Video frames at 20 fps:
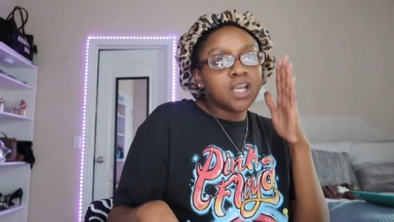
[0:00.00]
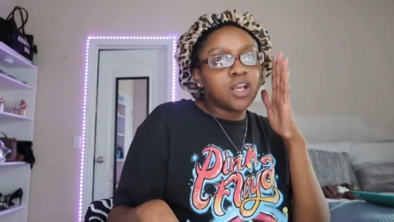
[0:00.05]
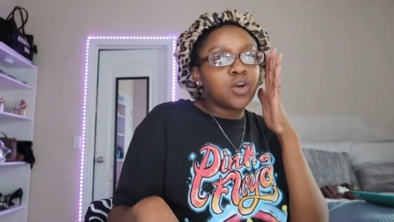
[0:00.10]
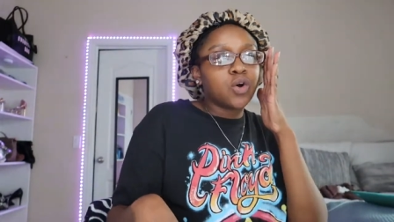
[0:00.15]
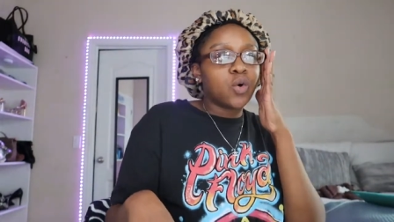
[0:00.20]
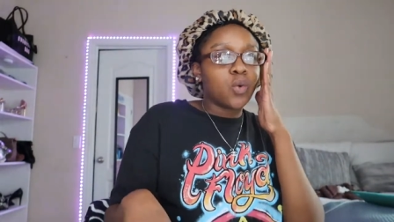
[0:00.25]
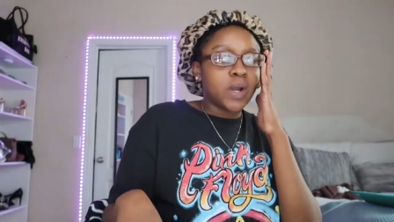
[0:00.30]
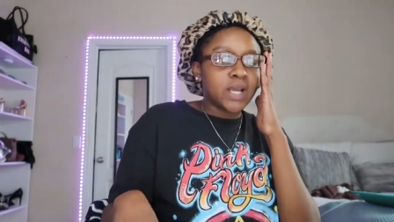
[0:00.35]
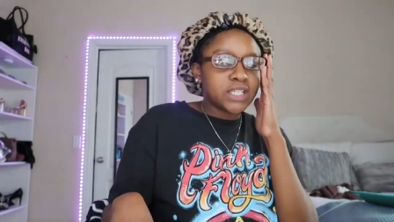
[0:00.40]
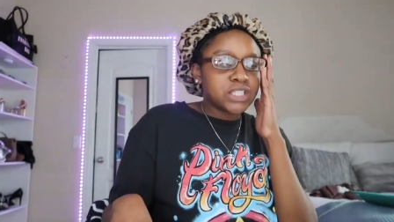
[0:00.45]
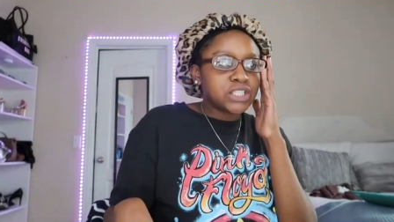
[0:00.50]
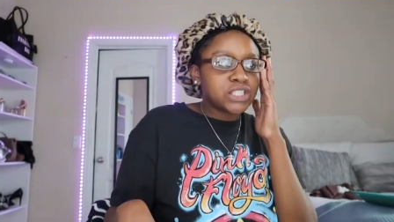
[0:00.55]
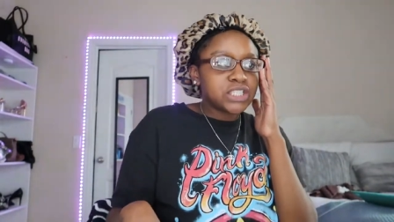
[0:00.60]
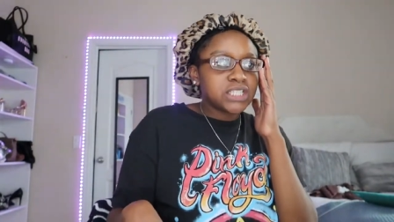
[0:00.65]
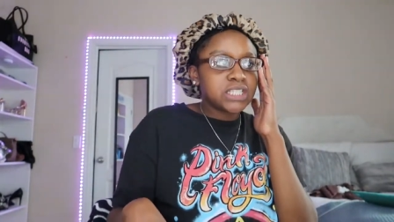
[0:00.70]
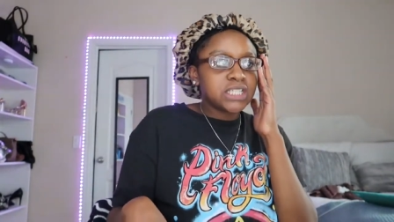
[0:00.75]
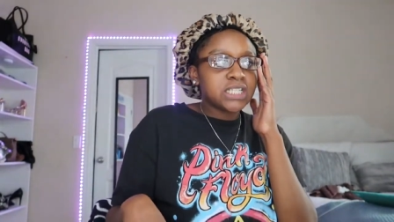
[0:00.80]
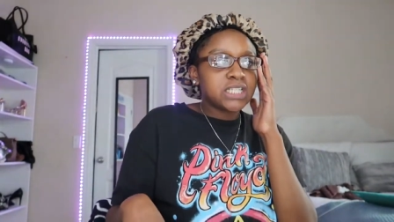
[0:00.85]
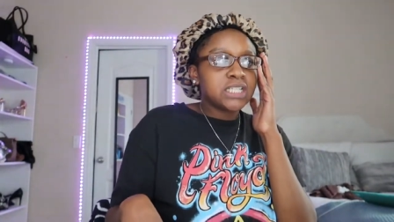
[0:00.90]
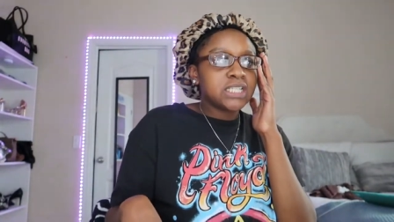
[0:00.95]

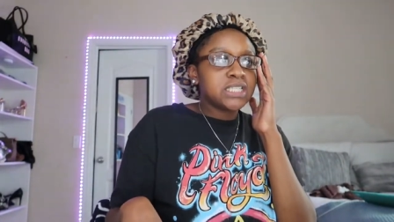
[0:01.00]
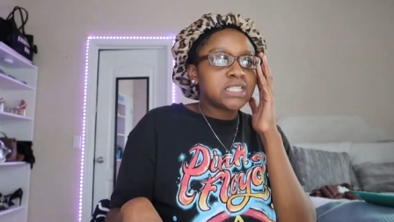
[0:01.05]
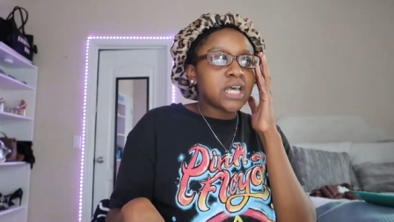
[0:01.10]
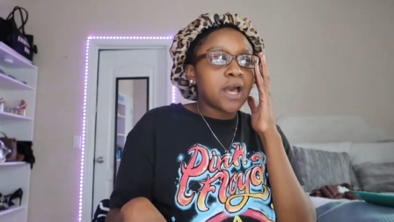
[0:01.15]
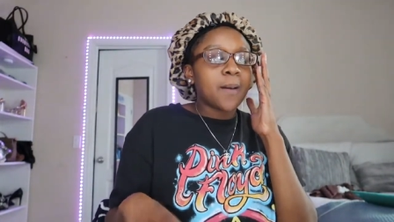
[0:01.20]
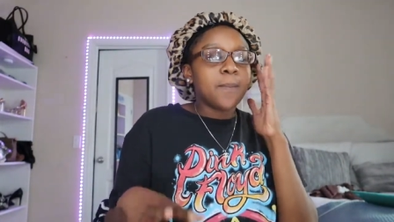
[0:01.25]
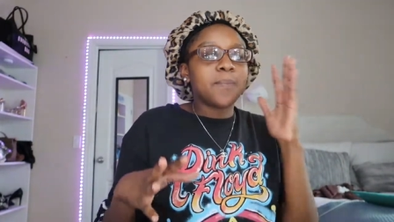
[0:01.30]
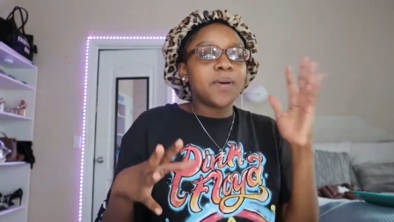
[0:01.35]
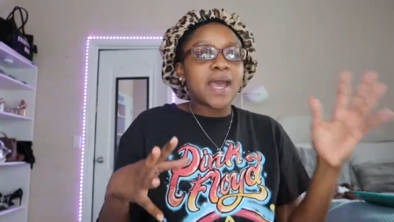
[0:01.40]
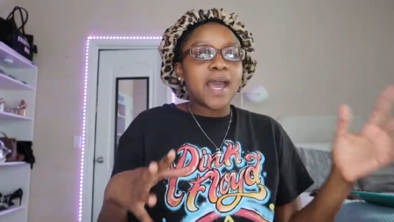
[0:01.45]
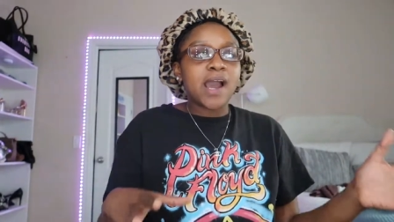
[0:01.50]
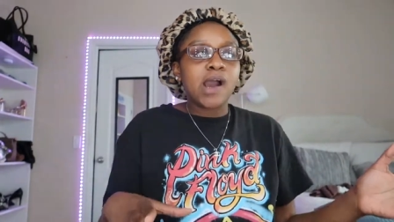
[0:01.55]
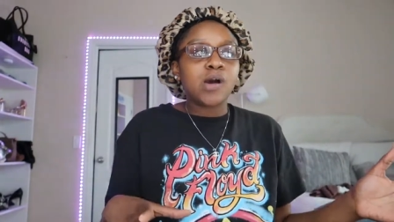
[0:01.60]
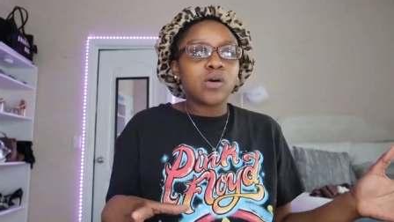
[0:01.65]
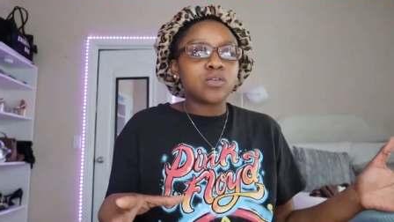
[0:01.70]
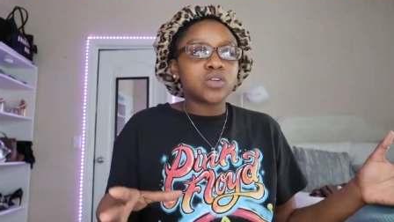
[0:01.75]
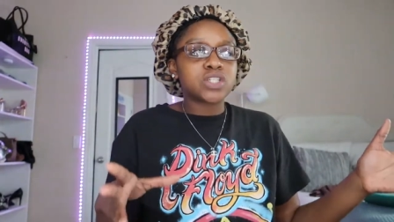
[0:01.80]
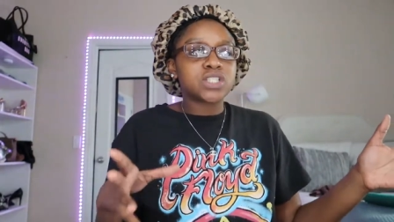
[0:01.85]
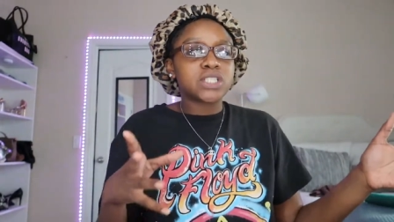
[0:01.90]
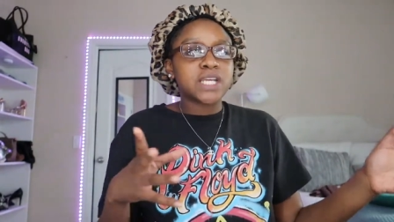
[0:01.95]
questions
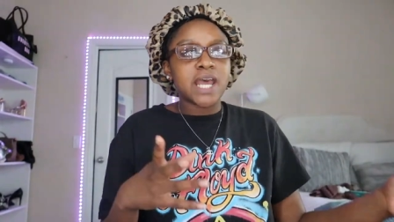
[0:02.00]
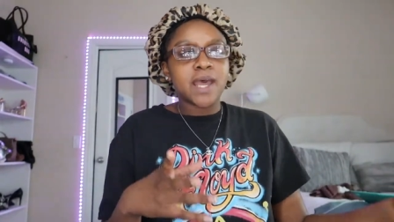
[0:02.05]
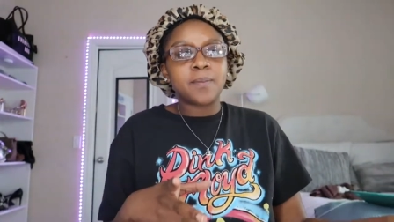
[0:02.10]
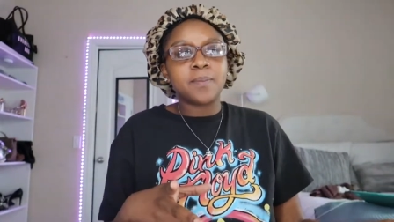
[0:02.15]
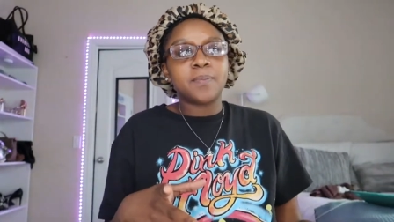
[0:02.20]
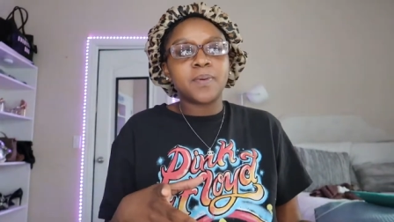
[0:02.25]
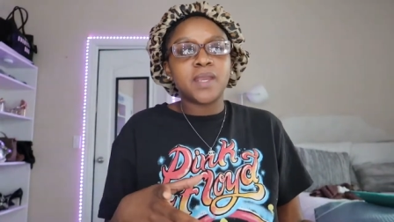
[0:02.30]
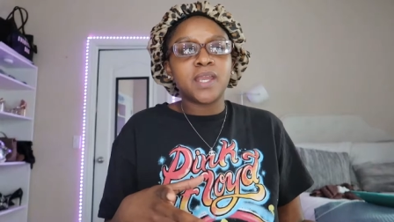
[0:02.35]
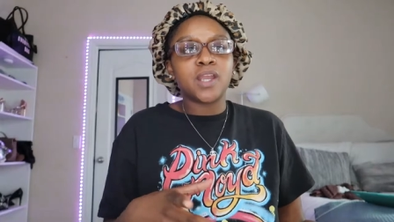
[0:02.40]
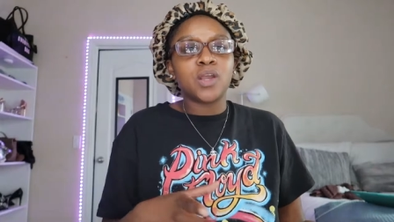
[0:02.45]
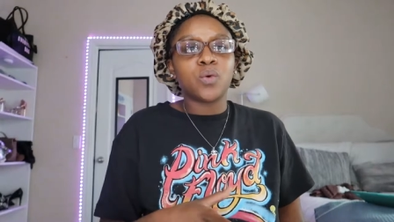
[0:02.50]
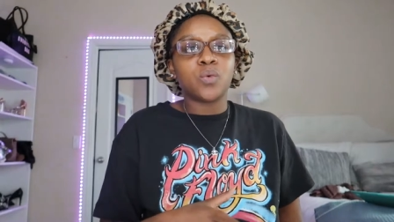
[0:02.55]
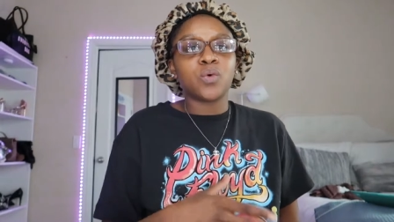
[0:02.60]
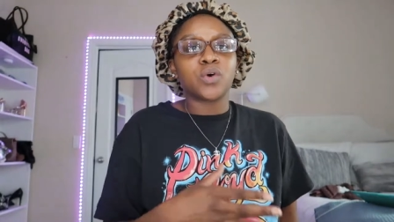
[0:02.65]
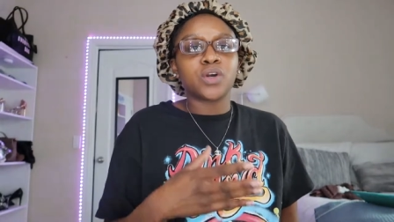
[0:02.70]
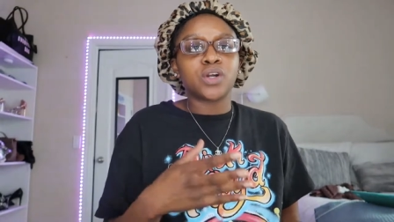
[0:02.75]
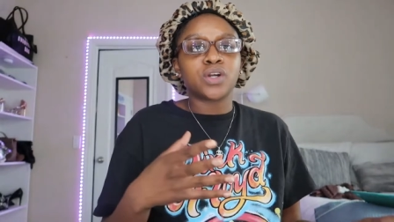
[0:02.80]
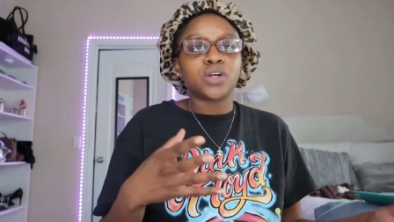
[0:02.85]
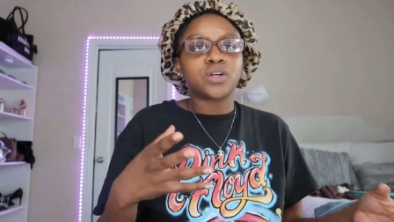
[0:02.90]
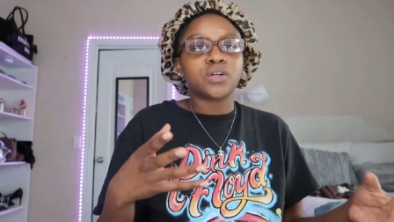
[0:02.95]
about shopping
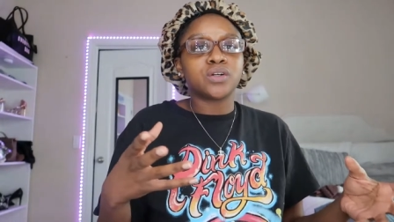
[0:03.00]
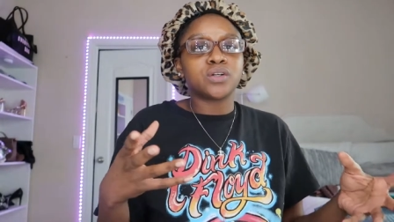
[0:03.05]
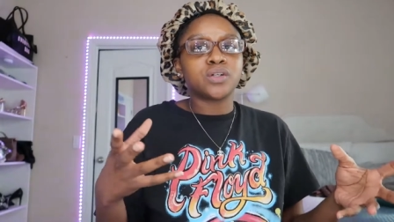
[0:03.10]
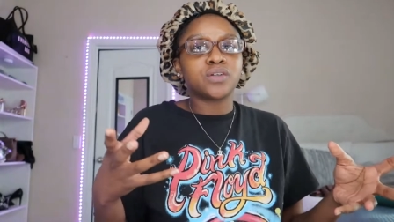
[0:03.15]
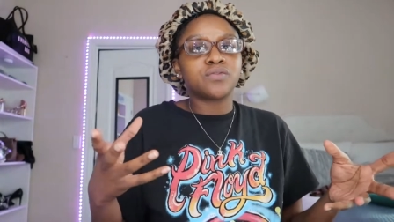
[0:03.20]
or